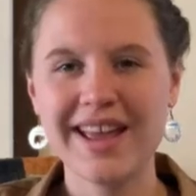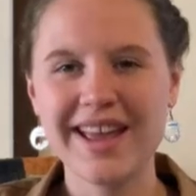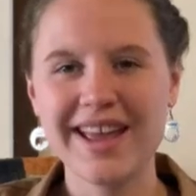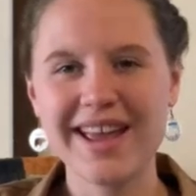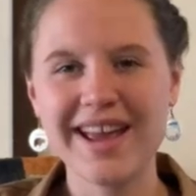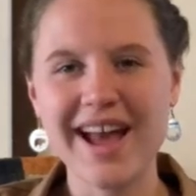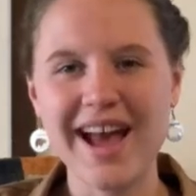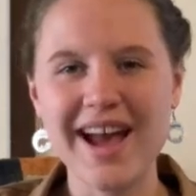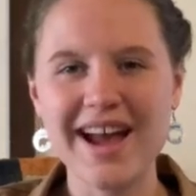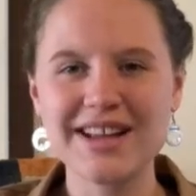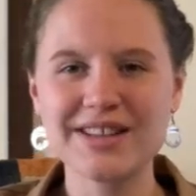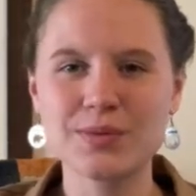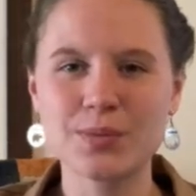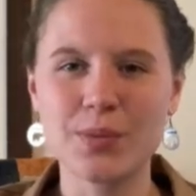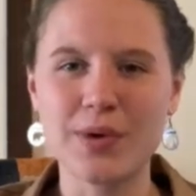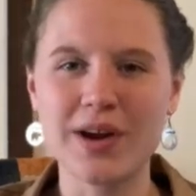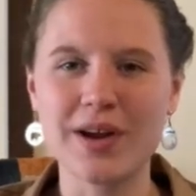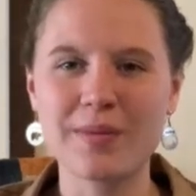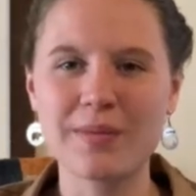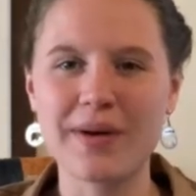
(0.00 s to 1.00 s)
Hey guys,
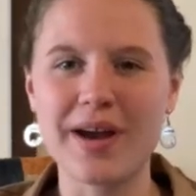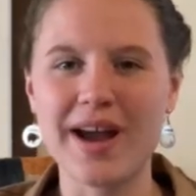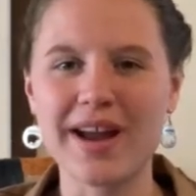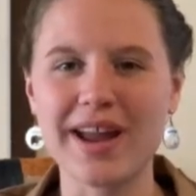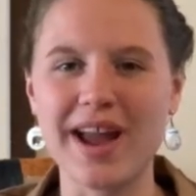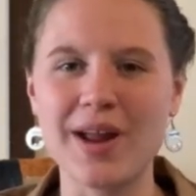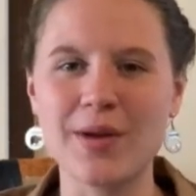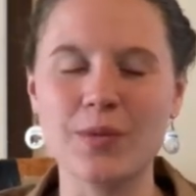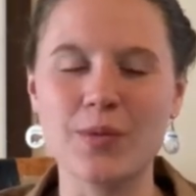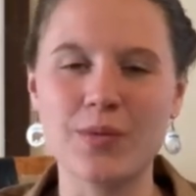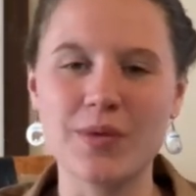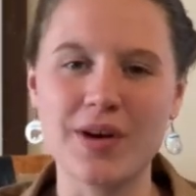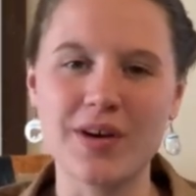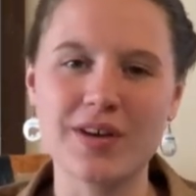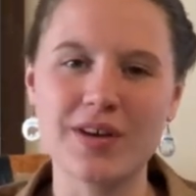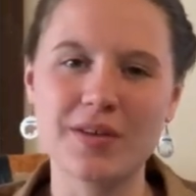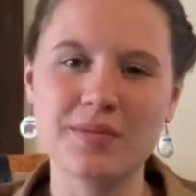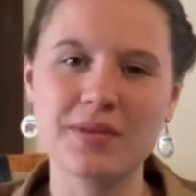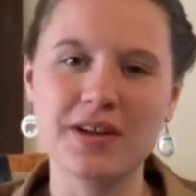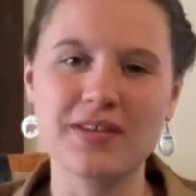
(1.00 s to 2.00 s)
welcome back and
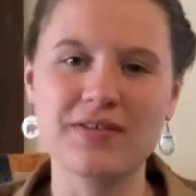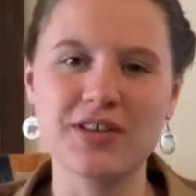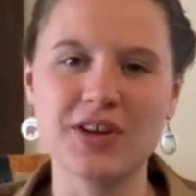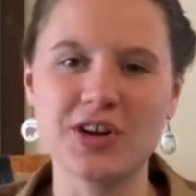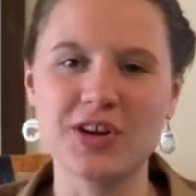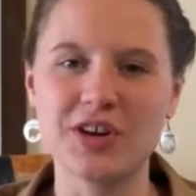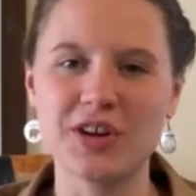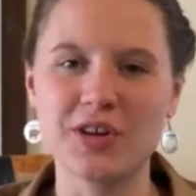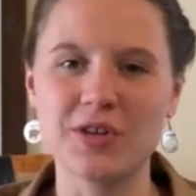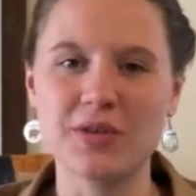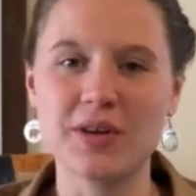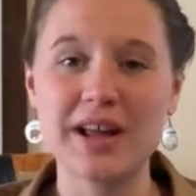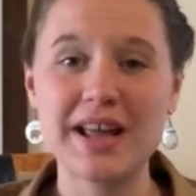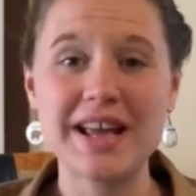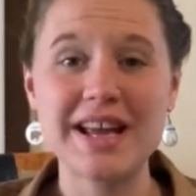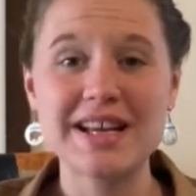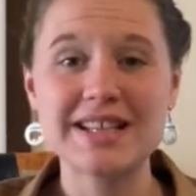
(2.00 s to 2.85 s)
welcome if you're new.